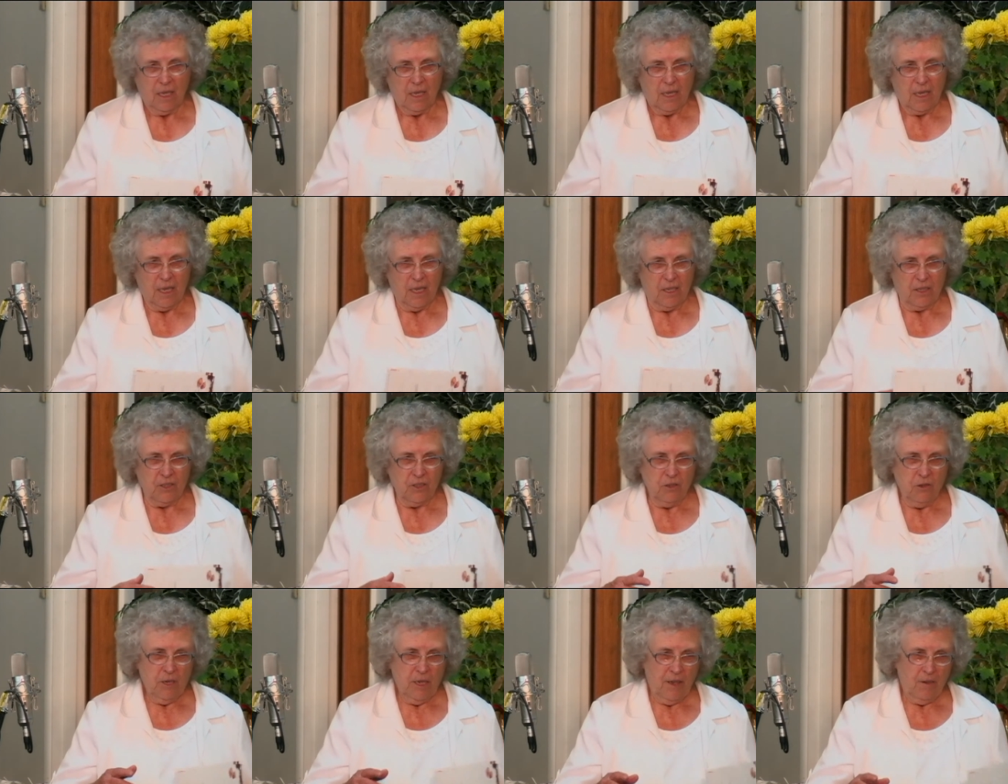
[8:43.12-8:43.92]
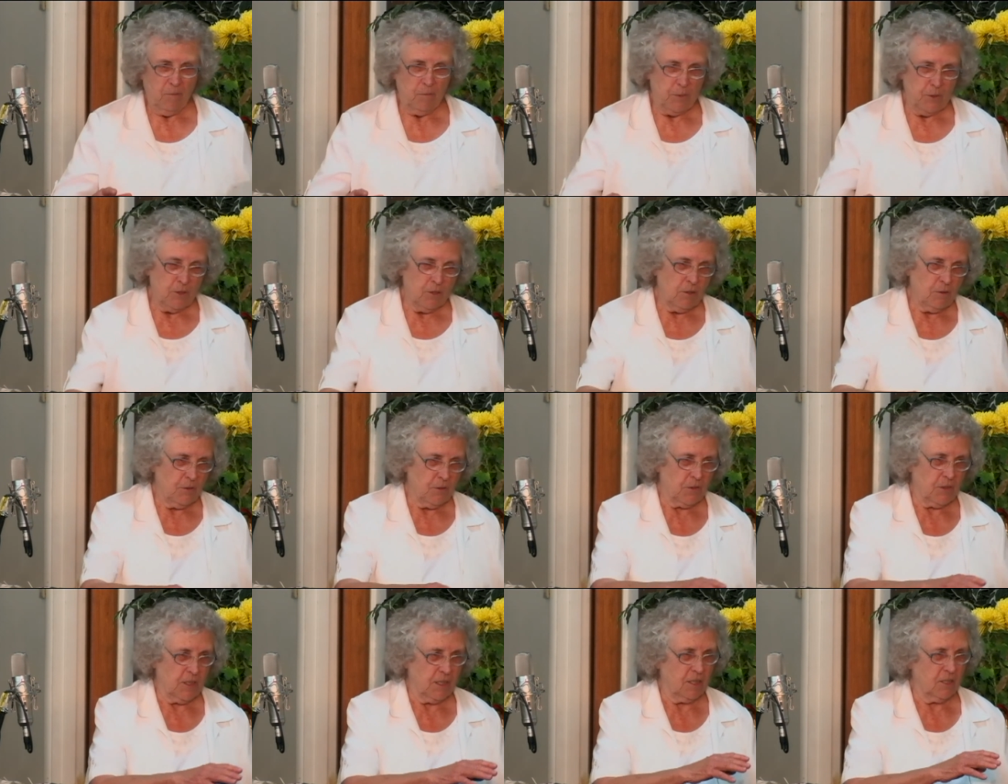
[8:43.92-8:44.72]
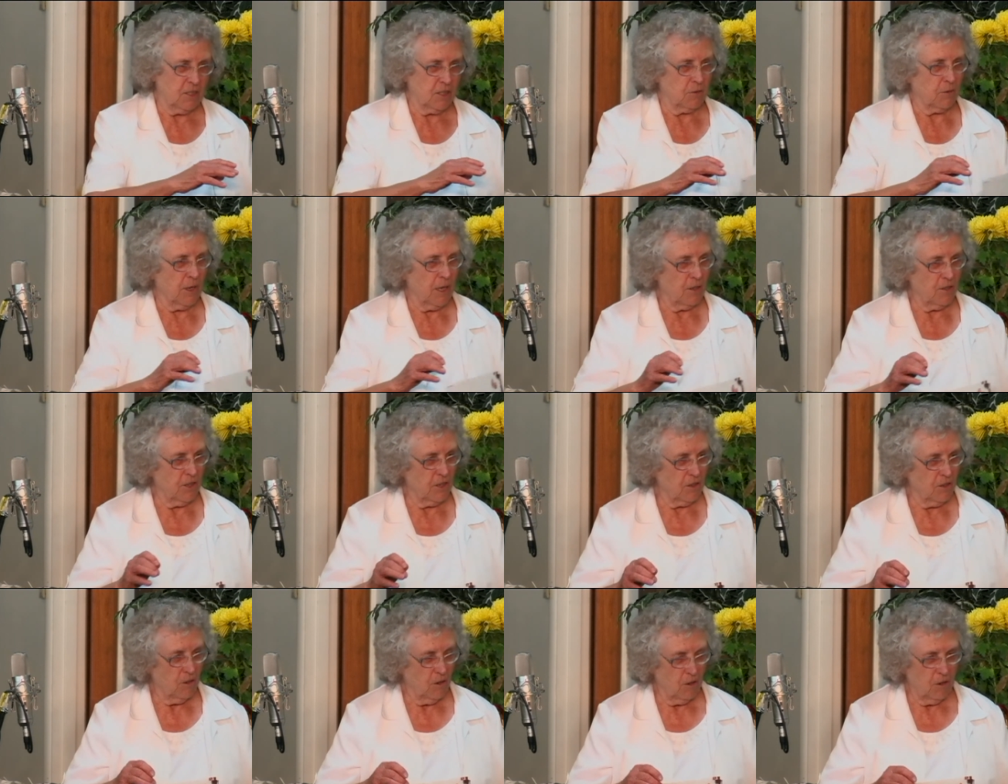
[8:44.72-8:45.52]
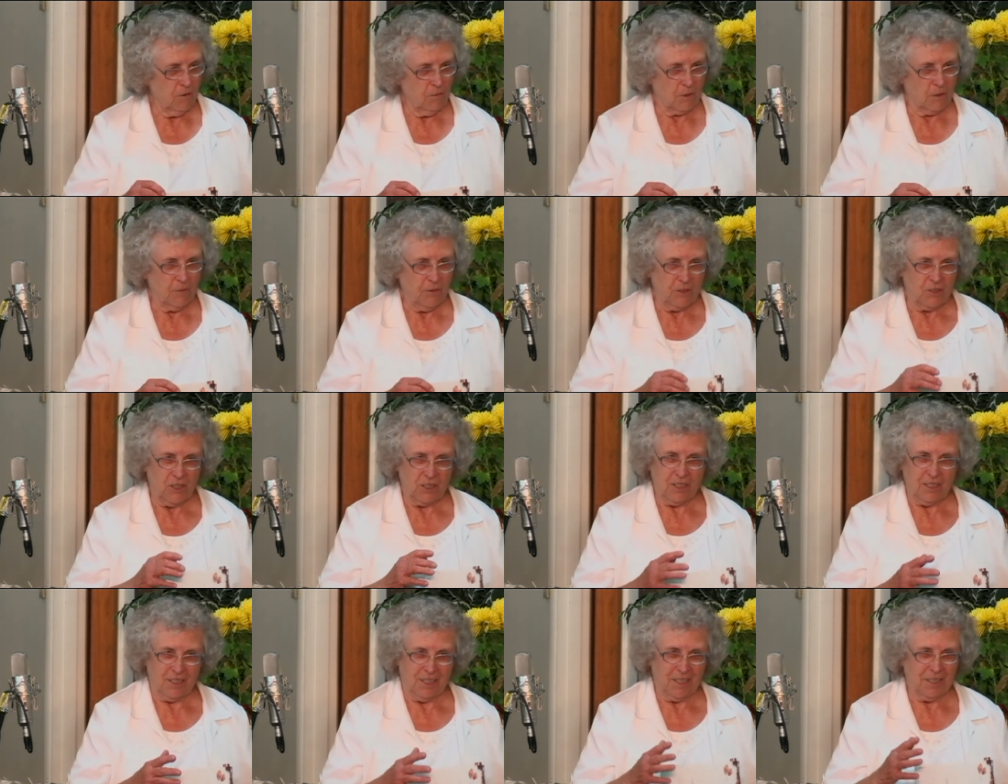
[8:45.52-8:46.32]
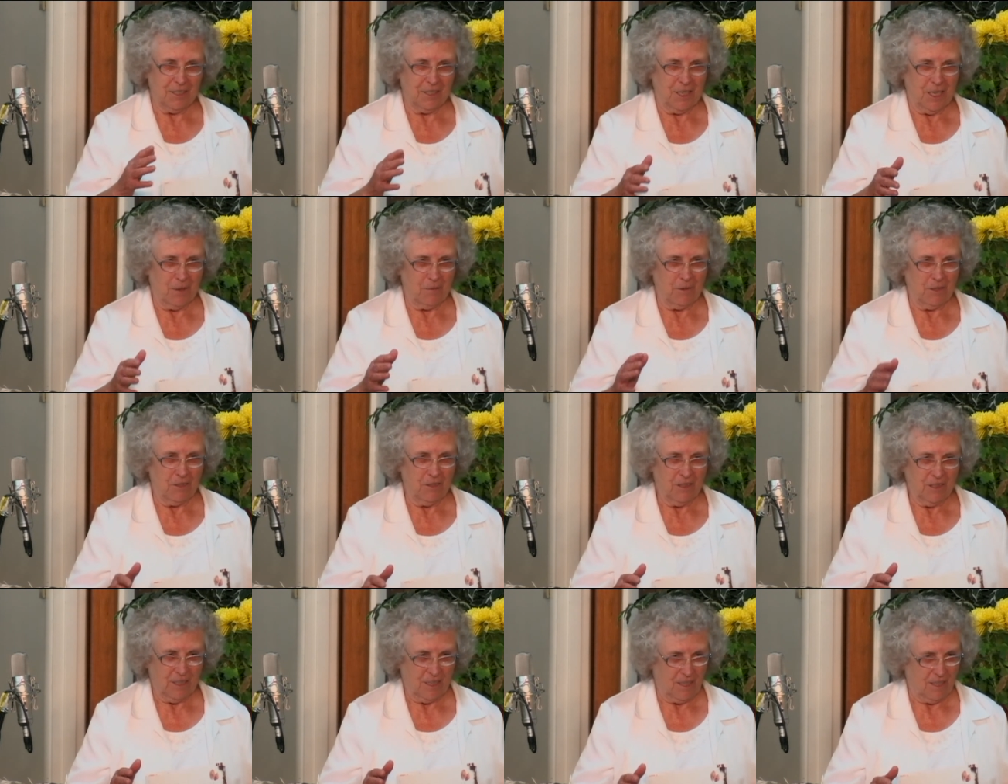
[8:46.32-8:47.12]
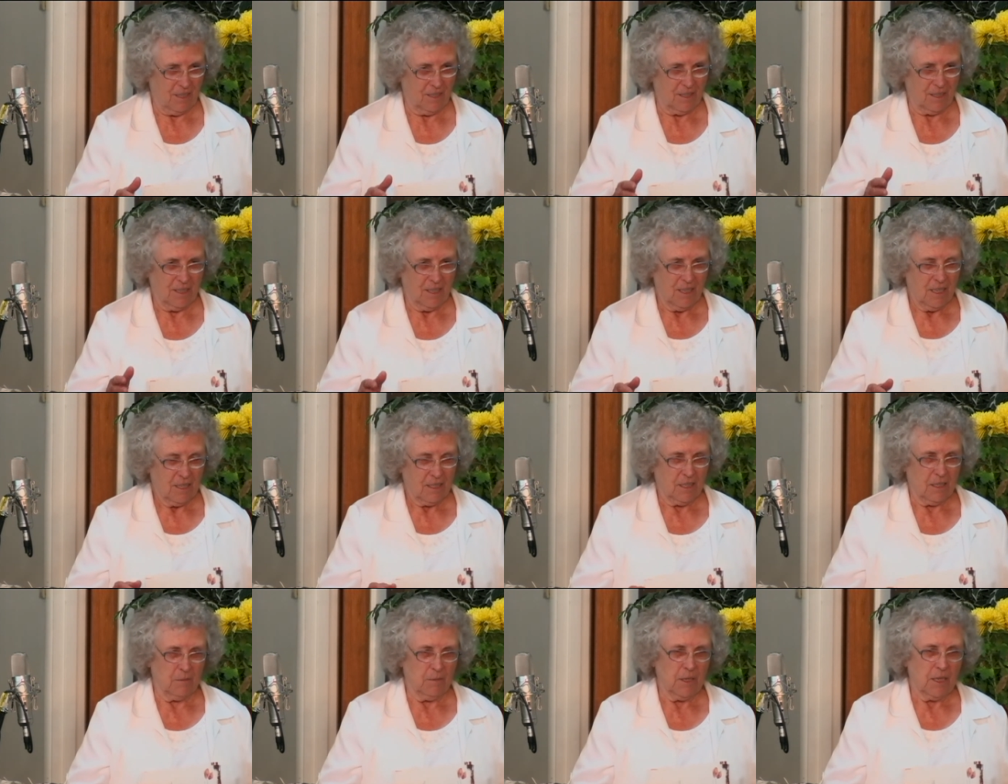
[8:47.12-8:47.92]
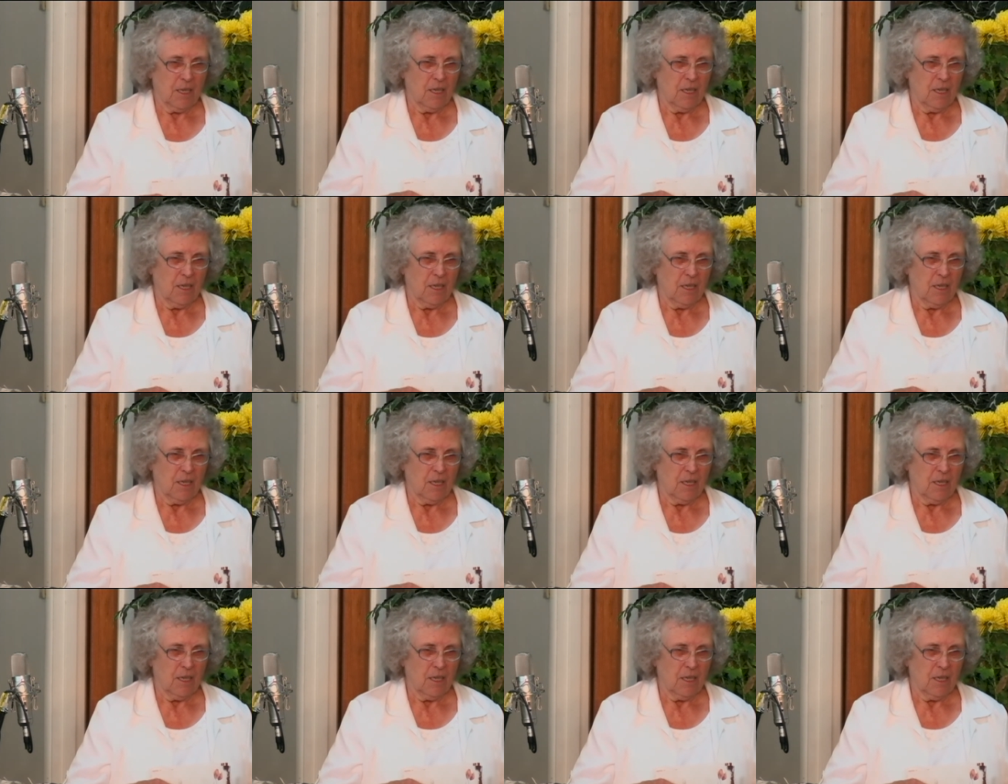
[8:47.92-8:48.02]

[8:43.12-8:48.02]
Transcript: And you have beautiful things around your home if you just take time to look at them.